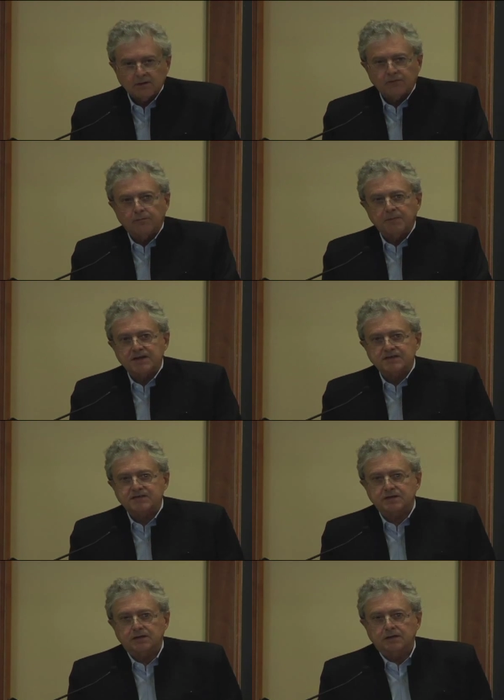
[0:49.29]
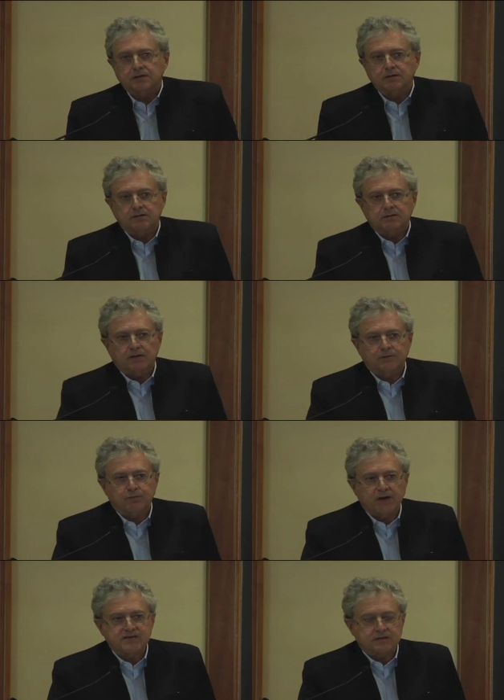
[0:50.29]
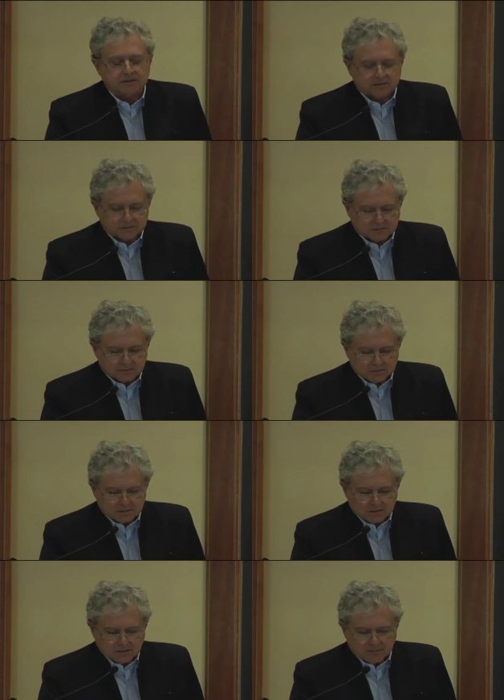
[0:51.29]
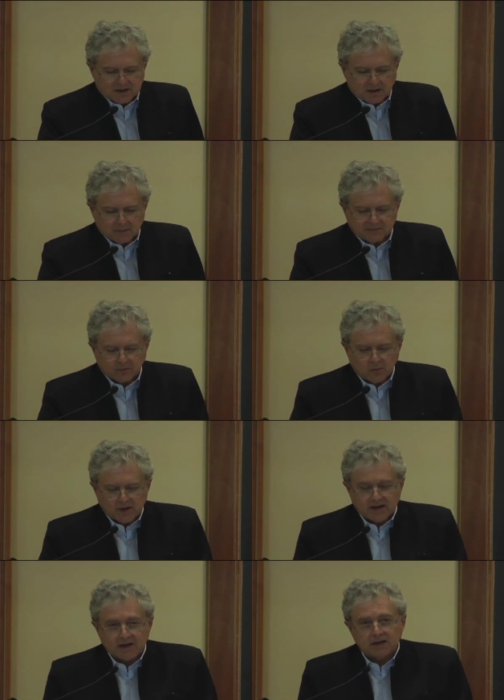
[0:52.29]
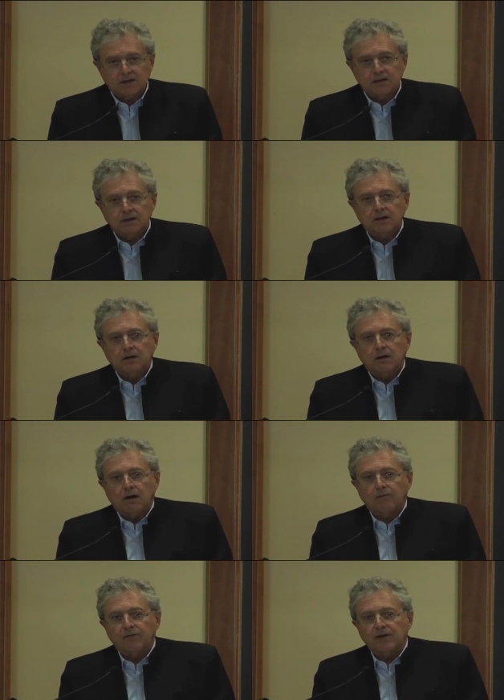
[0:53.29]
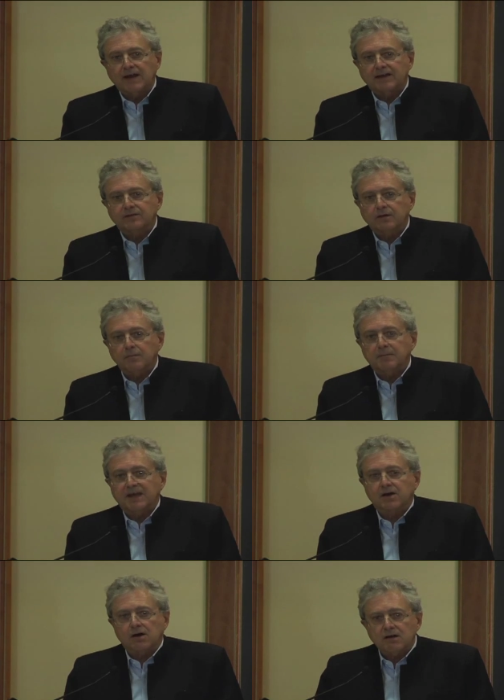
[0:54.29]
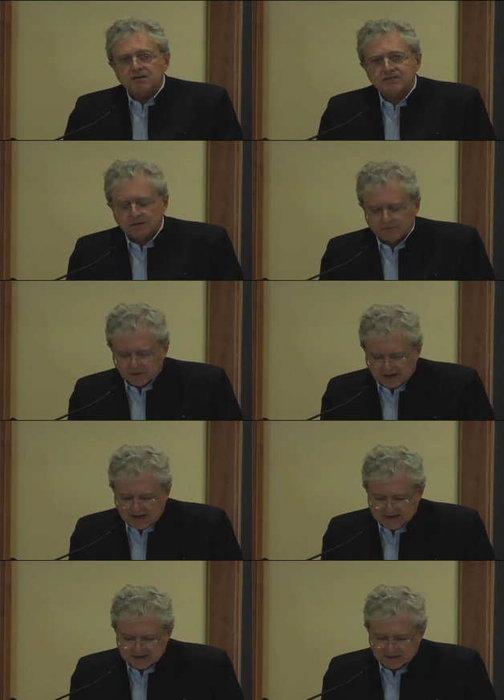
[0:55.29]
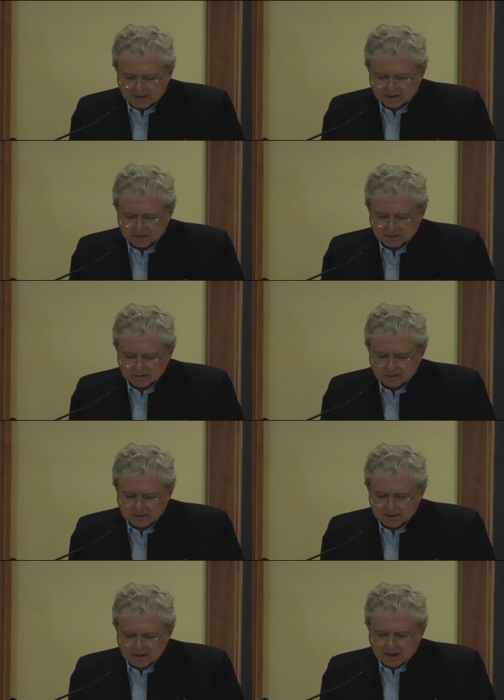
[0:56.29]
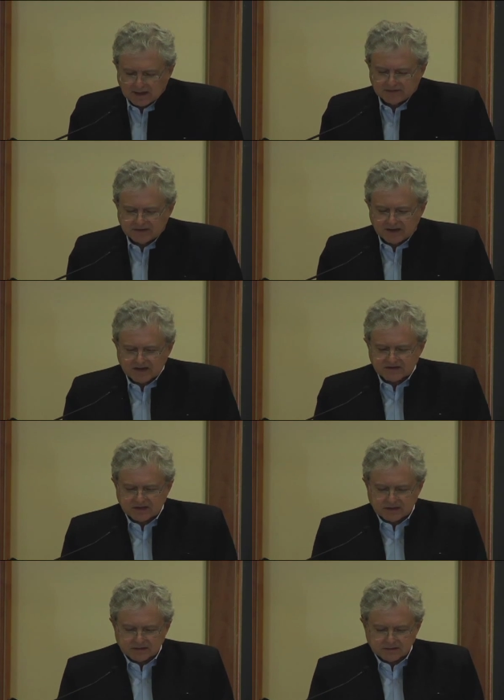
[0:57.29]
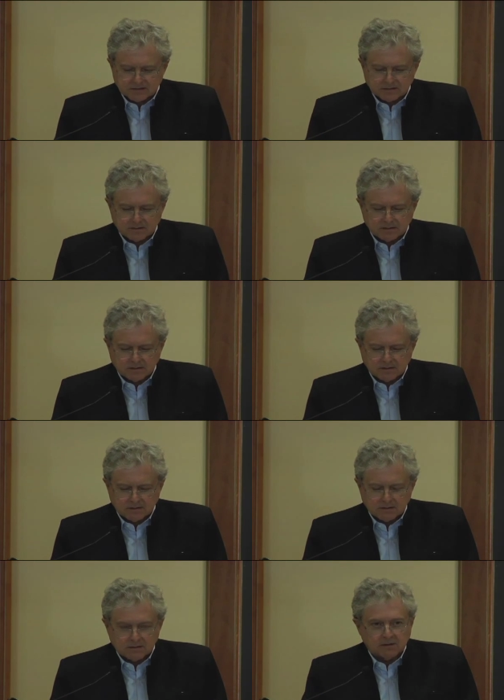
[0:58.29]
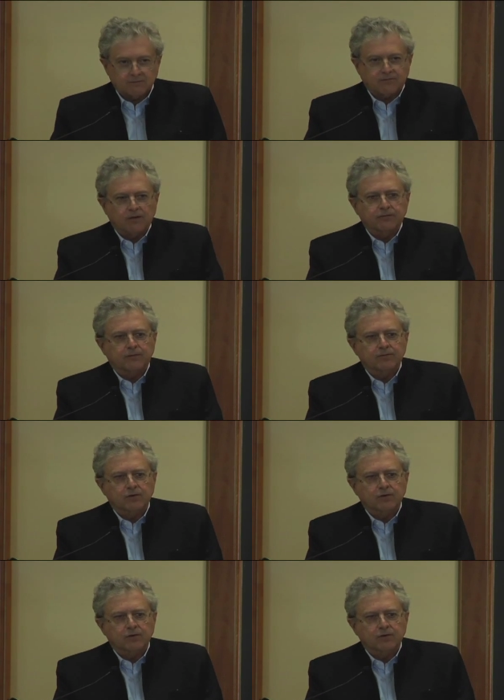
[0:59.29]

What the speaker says: The minister that's present becomes aware of the letter because of the hiding and takes it in front of the